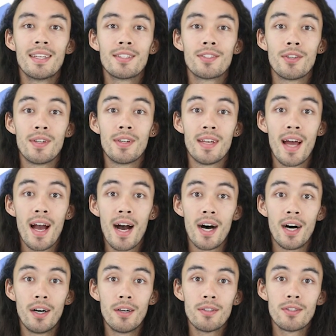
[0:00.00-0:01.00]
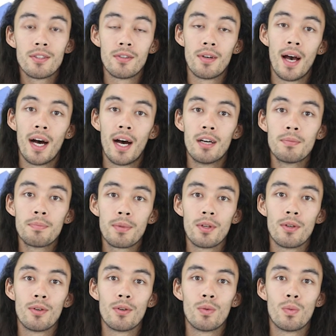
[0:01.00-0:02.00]
So now, to help
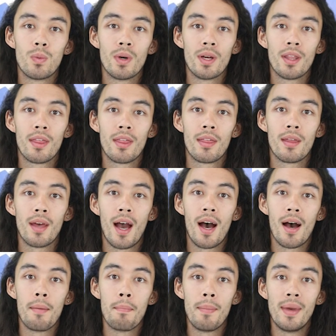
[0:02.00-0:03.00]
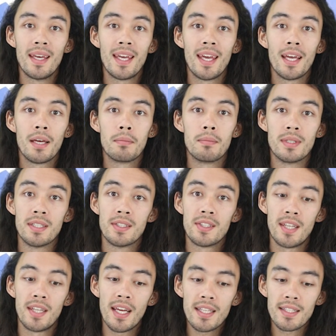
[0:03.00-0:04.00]
you with uh, making
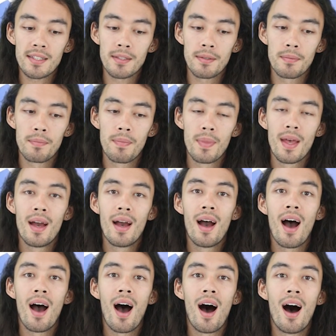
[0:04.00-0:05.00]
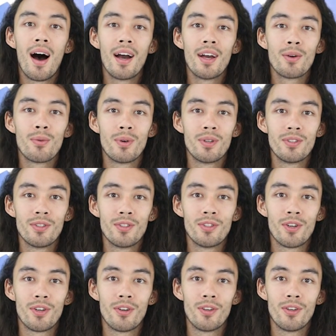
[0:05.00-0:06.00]
mistakes, I want to
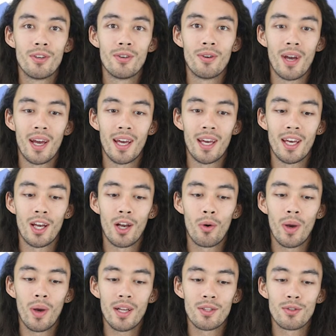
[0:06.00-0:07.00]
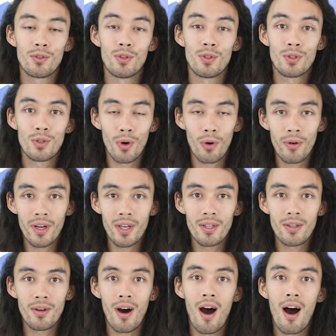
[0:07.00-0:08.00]
show you a quick
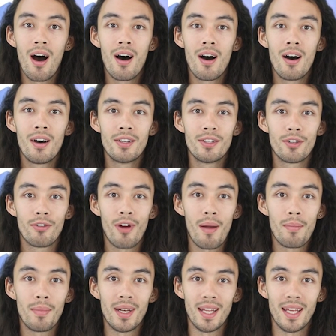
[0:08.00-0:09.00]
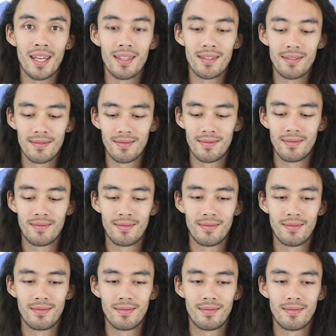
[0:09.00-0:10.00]
tutorial on Grammarly.
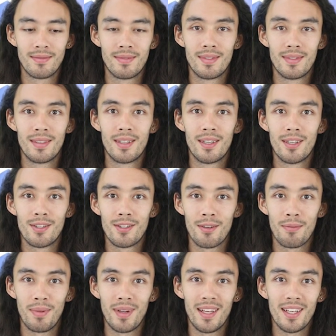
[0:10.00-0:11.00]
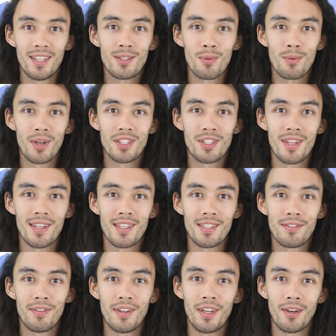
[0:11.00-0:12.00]
So please watch this
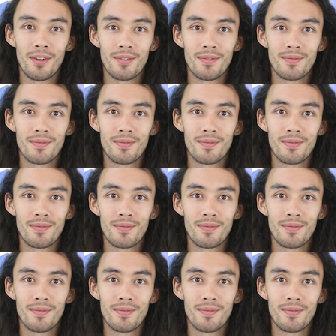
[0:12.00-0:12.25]
video.